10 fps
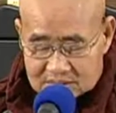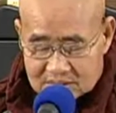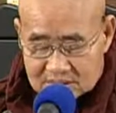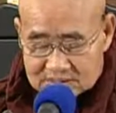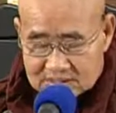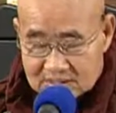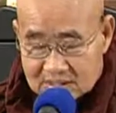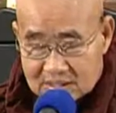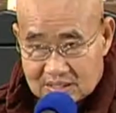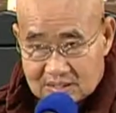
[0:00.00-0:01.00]
kasina
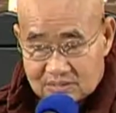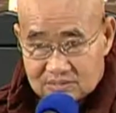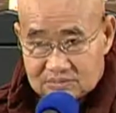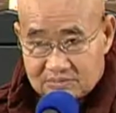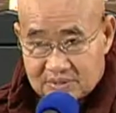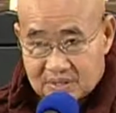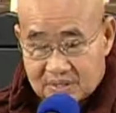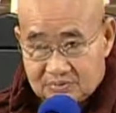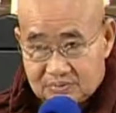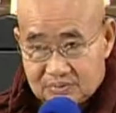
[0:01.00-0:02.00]
light to spread
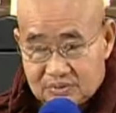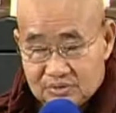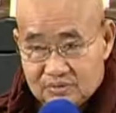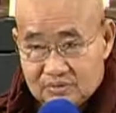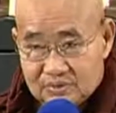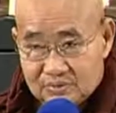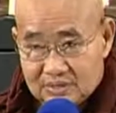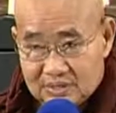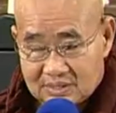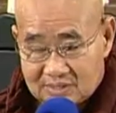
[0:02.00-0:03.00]
up to human world.